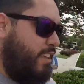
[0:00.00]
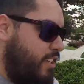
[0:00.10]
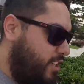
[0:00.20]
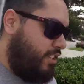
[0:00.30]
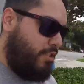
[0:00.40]

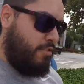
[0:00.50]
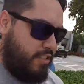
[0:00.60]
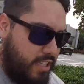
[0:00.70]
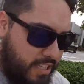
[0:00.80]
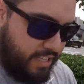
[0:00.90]
Good
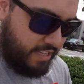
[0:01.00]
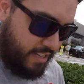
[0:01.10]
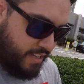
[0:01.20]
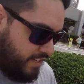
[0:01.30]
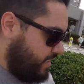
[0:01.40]
news.
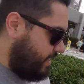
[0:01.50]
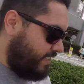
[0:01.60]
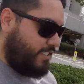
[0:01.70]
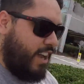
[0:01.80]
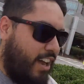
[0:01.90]

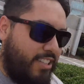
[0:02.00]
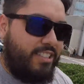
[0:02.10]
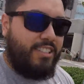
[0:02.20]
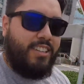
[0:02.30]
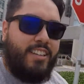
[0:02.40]

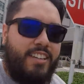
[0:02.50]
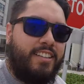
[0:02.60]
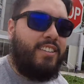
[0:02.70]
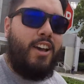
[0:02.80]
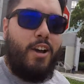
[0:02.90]
Doctor,
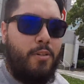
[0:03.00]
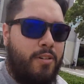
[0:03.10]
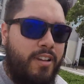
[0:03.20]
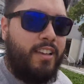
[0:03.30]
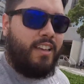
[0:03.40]
no.
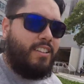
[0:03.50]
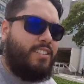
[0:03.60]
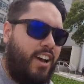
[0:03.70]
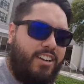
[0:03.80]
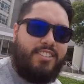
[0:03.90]

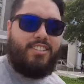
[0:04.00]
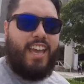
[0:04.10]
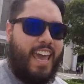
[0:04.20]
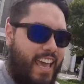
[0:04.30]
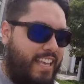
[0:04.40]
Doctor
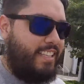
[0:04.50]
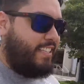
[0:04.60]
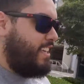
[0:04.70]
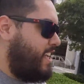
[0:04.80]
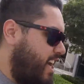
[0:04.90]

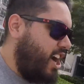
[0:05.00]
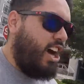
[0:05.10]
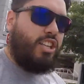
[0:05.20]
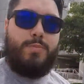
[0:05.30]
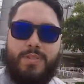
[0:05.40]
has
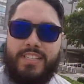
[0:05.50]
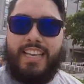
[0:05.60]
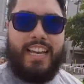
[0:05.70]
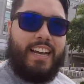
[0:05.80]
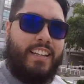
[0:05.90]

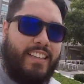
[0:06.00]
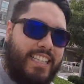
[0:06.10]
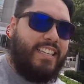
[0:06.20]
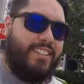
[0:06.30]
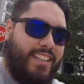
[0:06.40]
100%
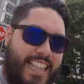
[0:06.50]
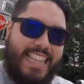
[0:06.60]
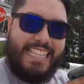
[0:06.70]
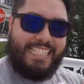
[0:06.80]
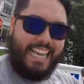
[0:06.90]
cleared
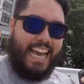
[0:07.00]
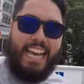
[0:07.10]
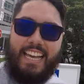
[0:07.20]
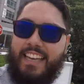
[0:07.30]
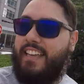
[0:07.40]
this guy